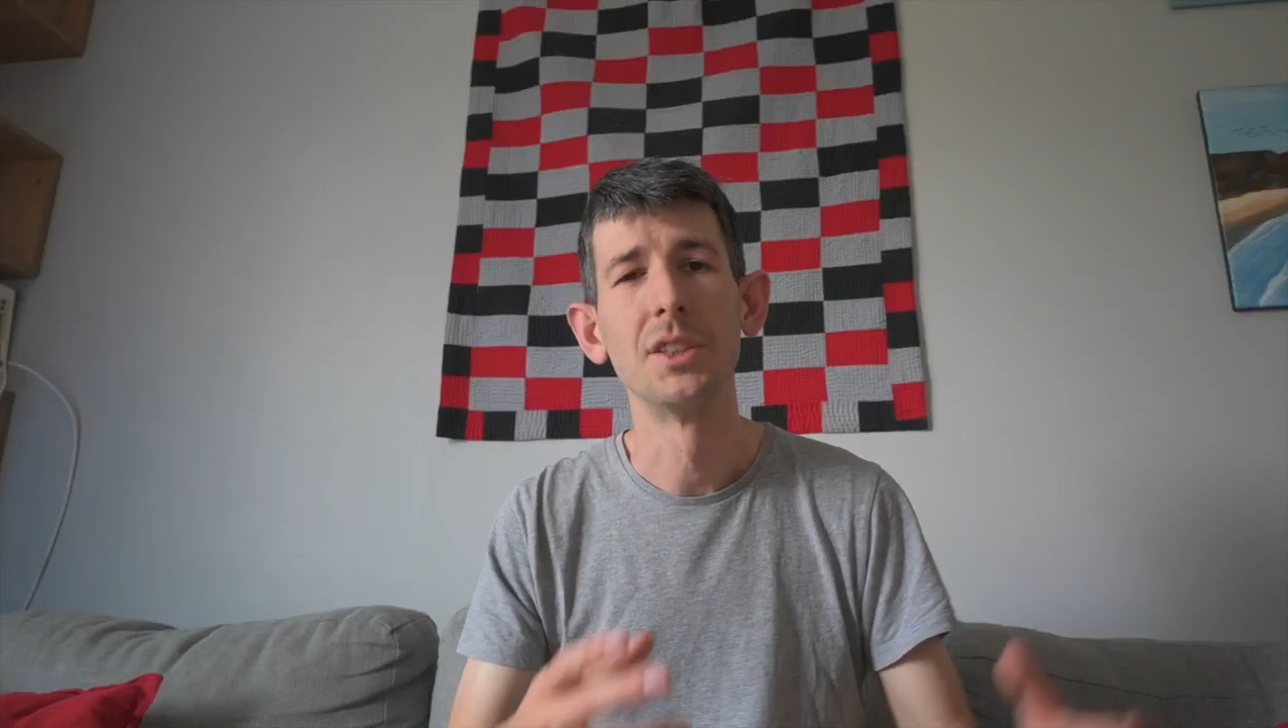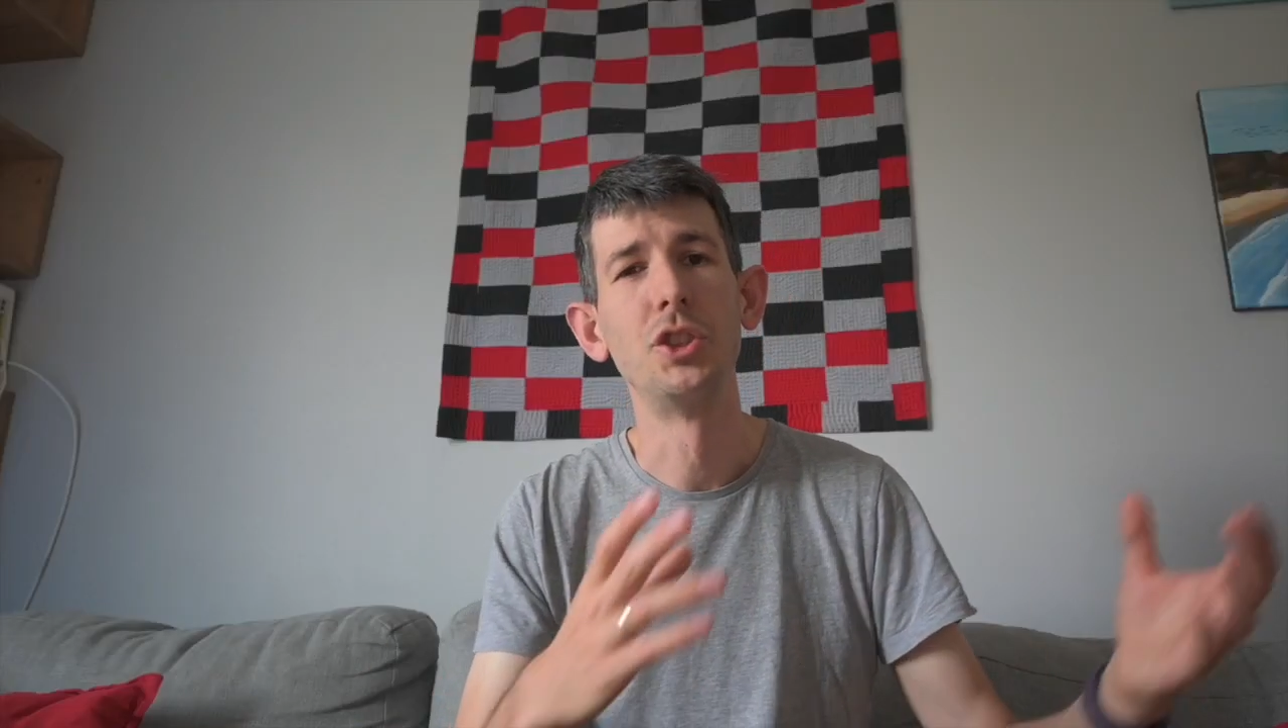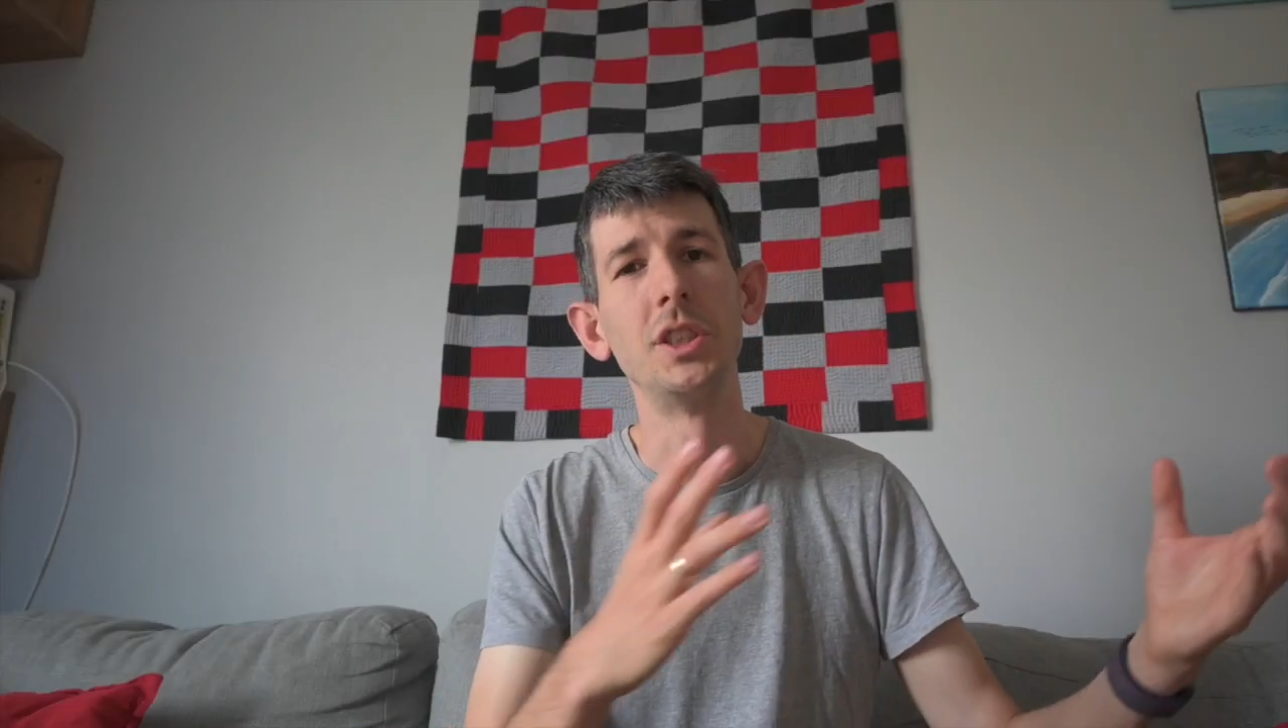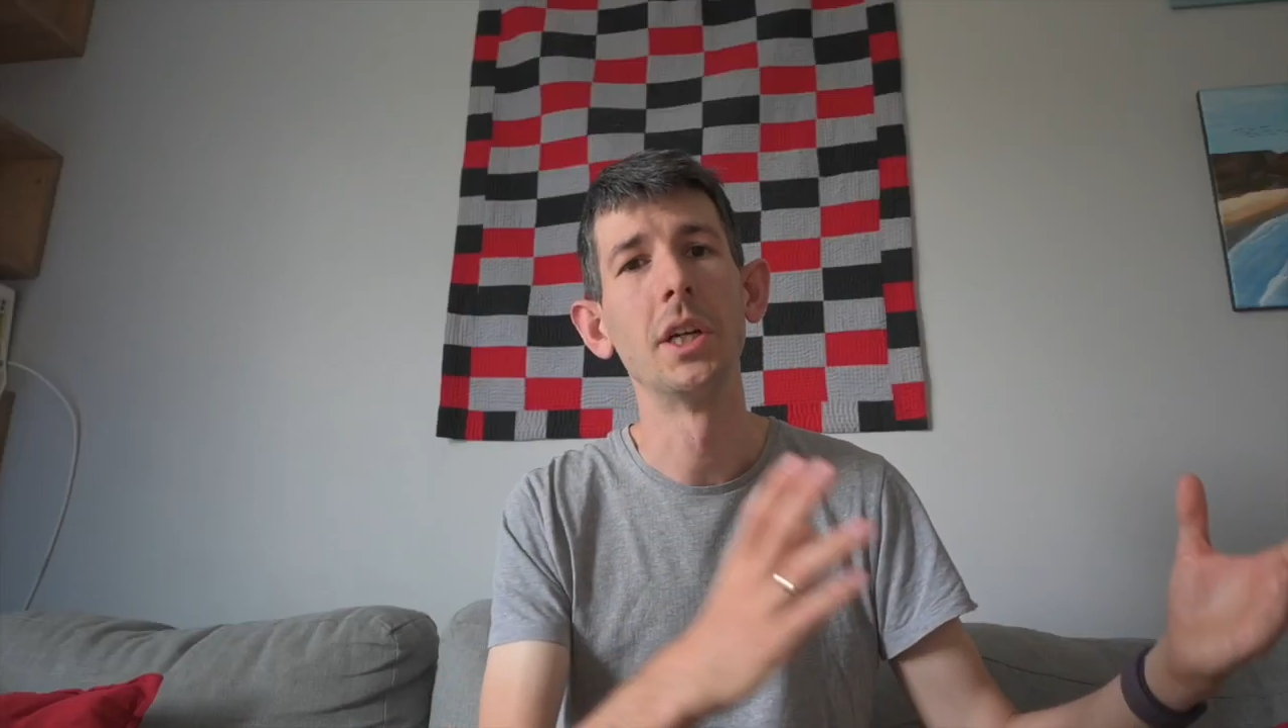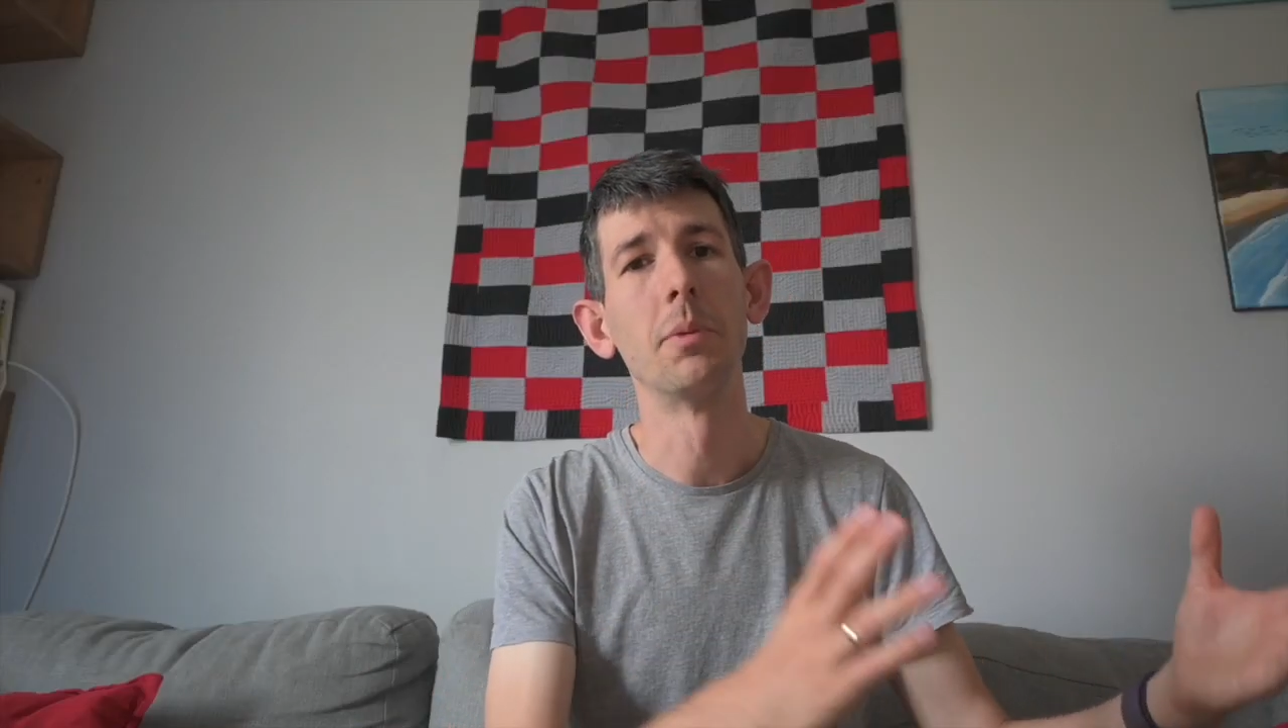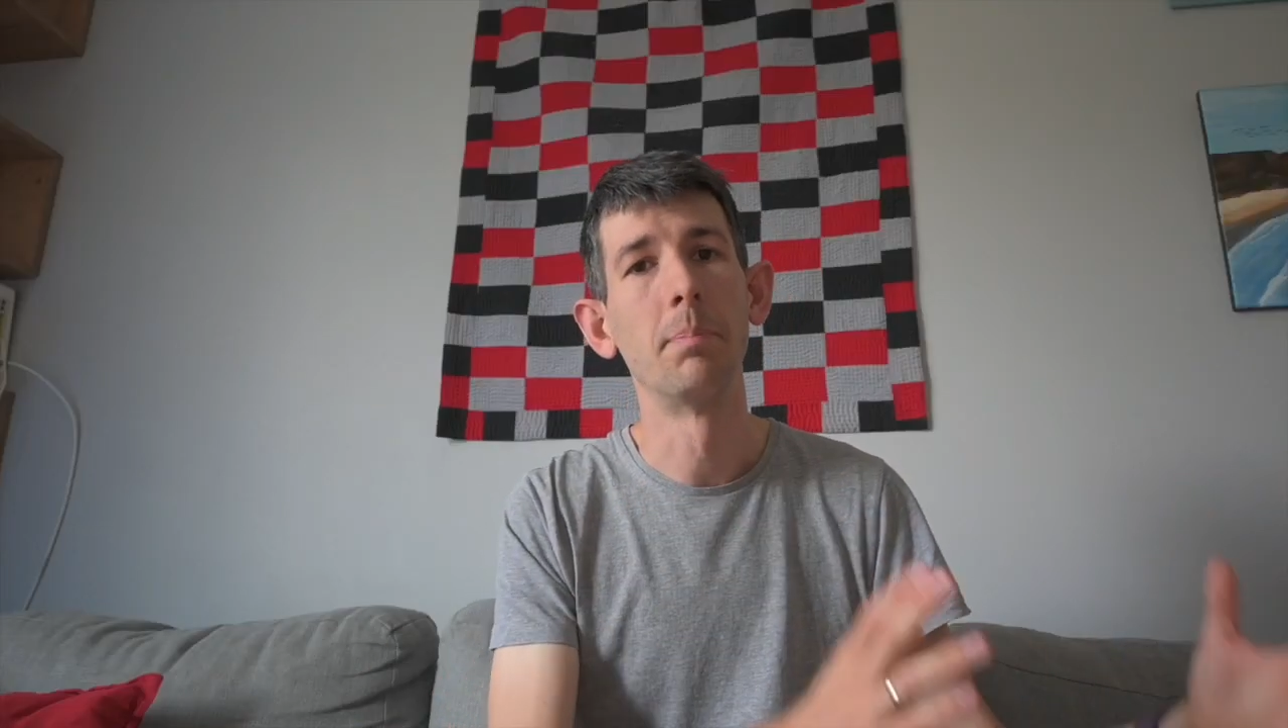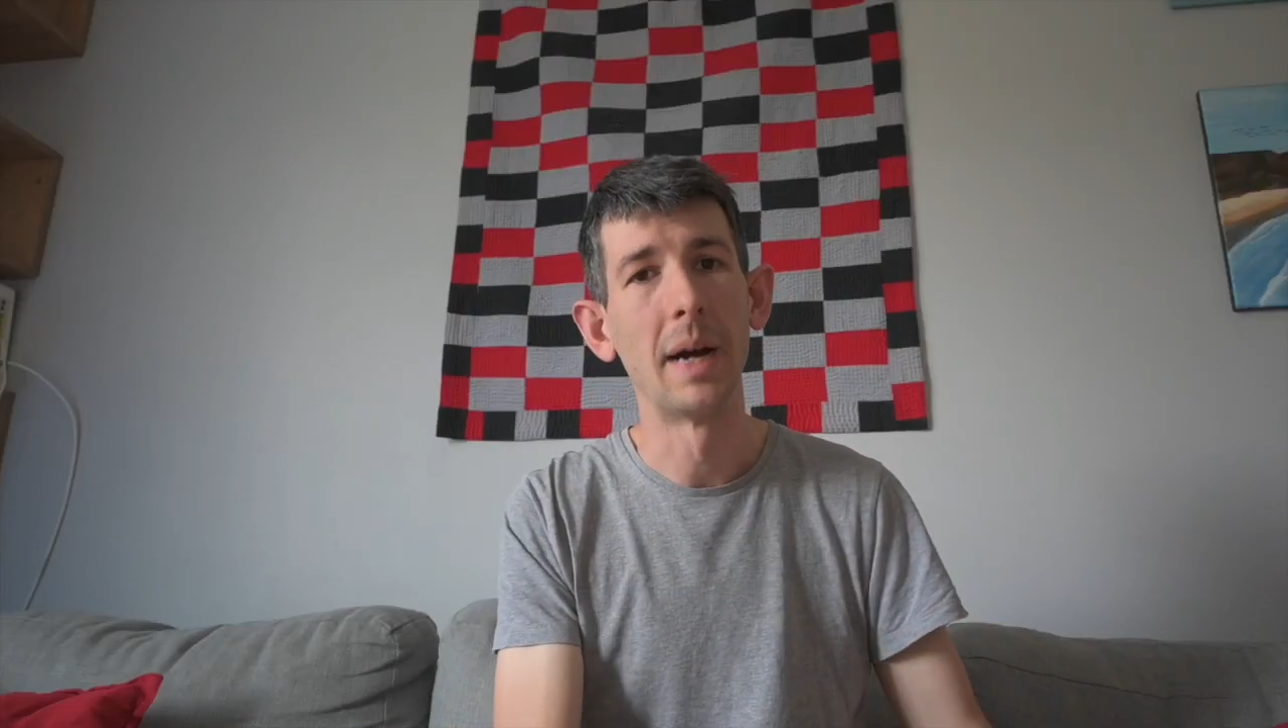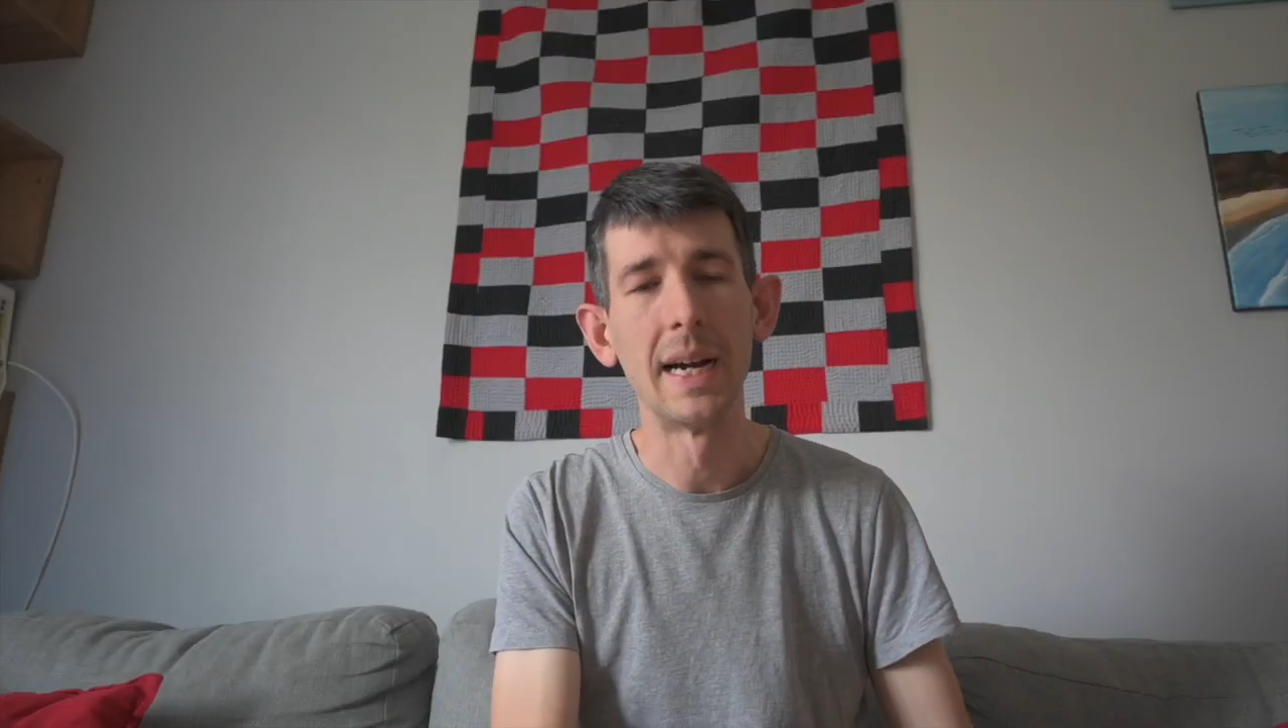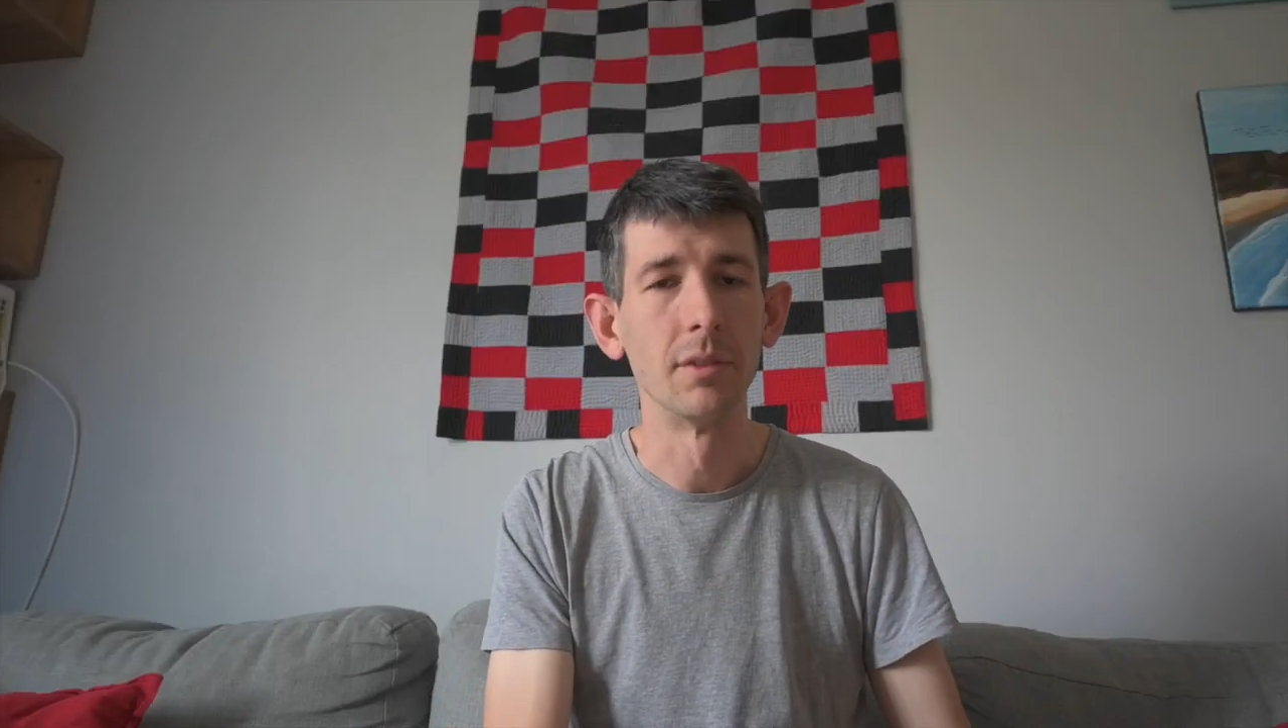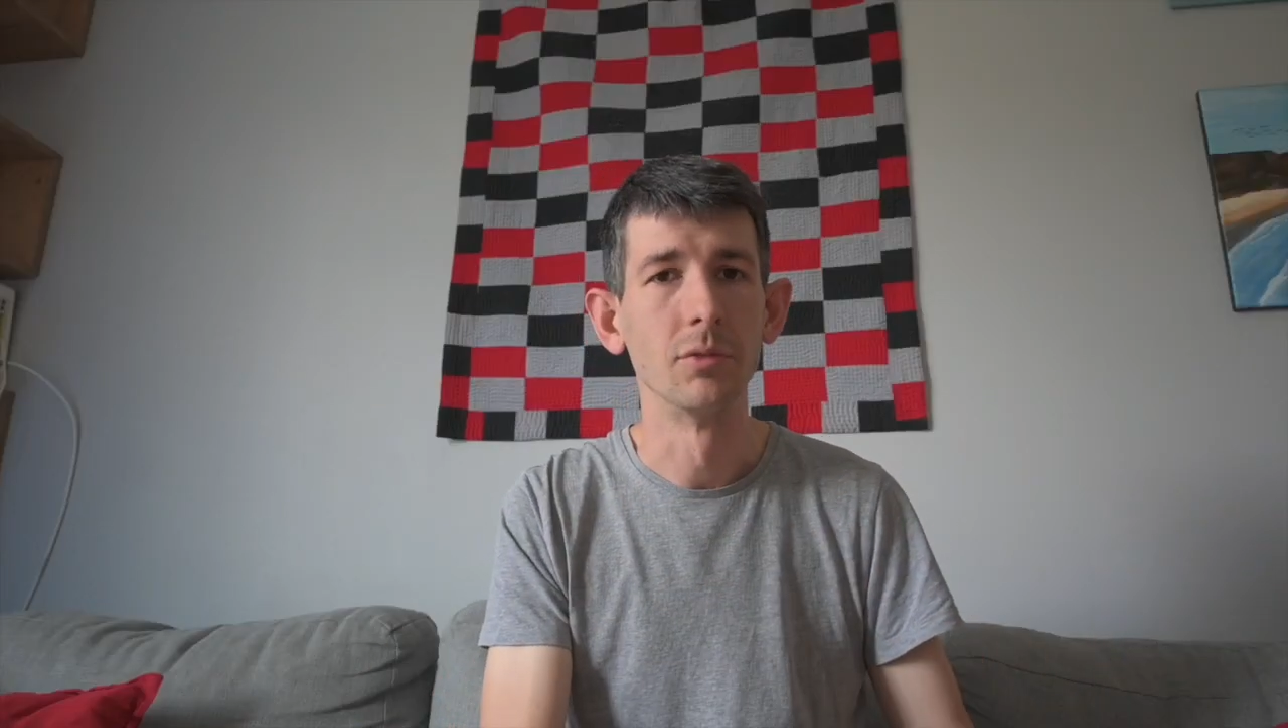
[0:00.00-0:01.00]

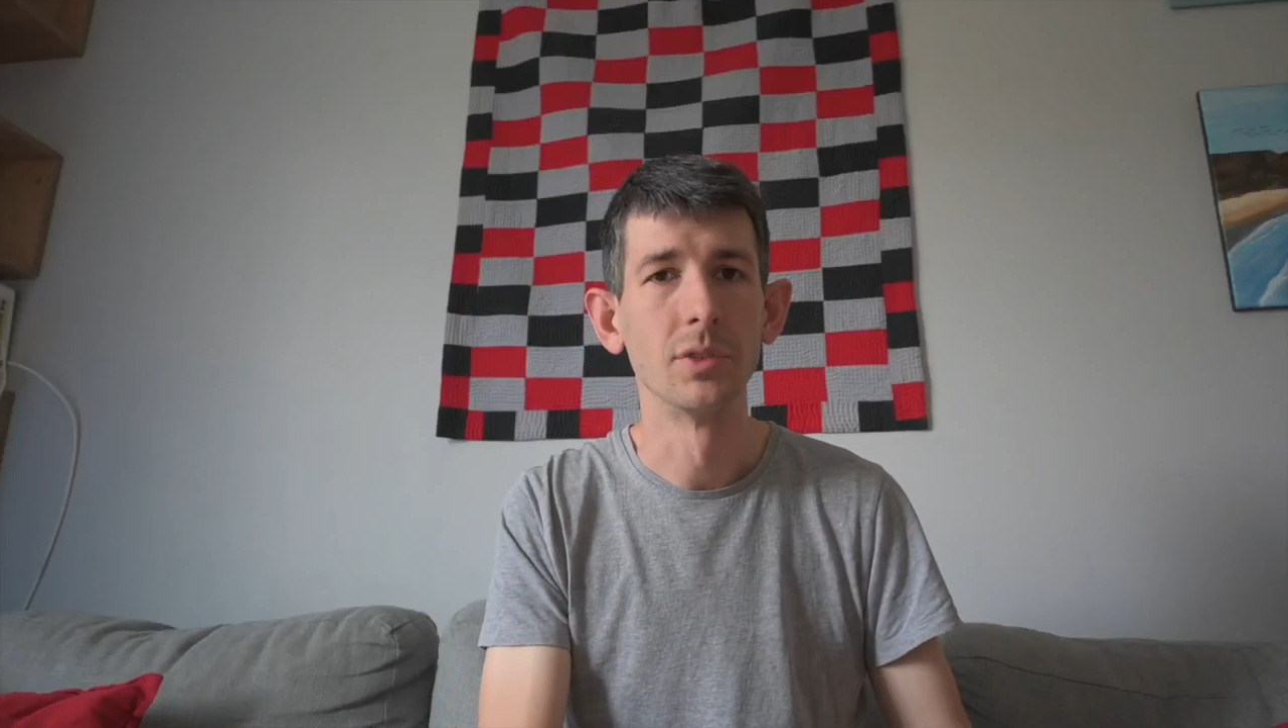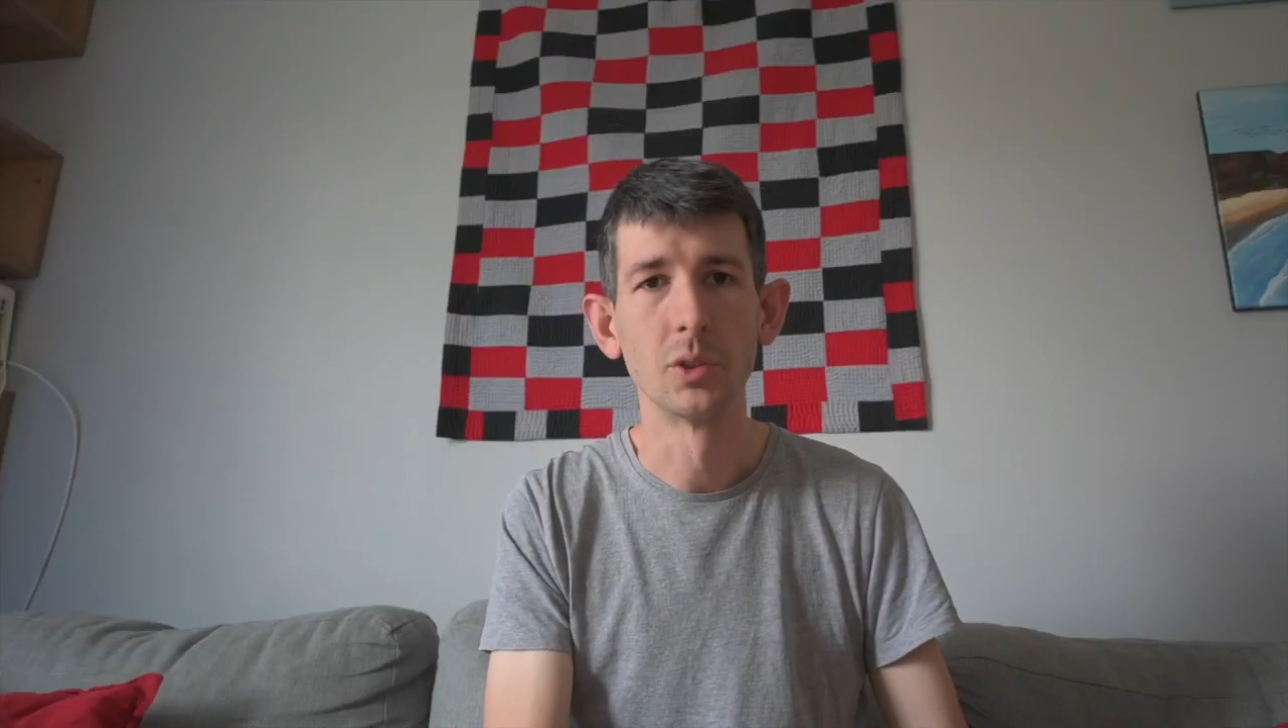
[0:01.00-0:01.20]
geo-bound